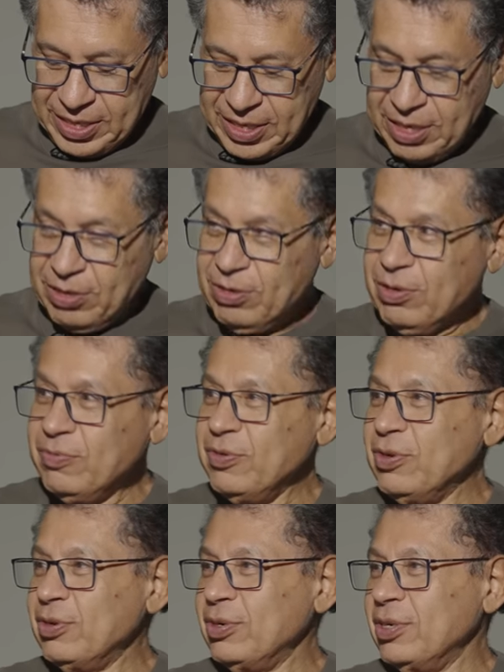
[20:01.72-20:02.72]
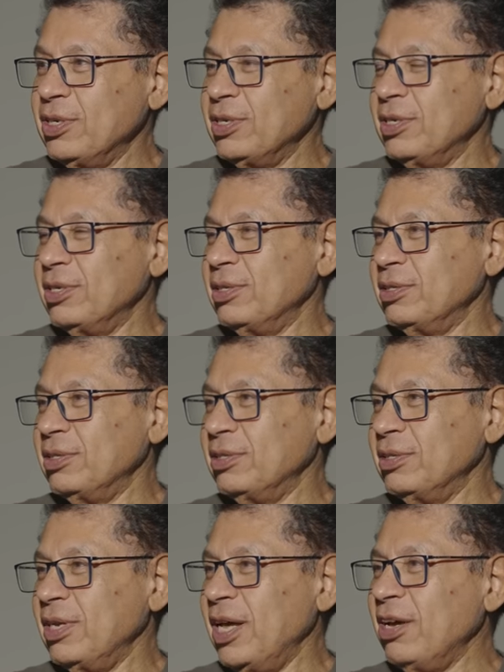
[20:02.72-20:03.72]
I don't know if you're going to
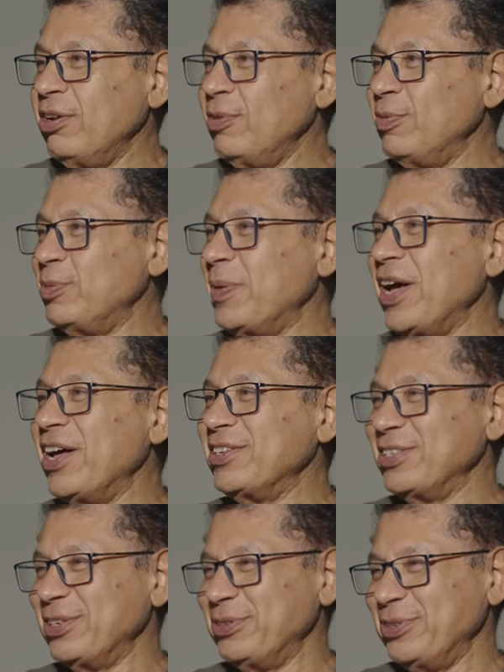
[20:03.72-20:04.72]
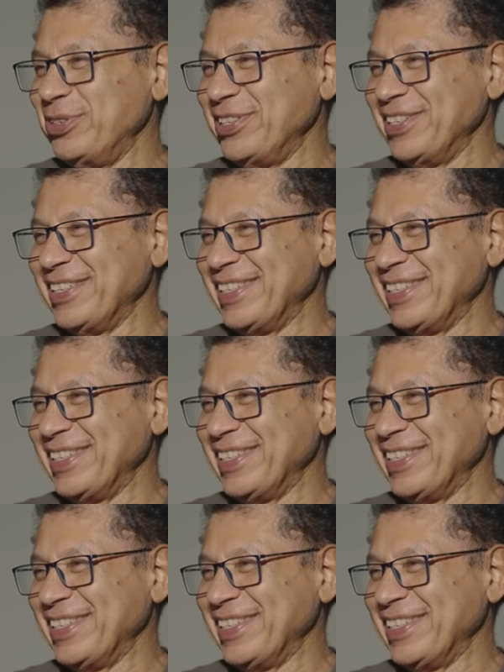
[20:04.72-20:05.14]
agree with my answer or not.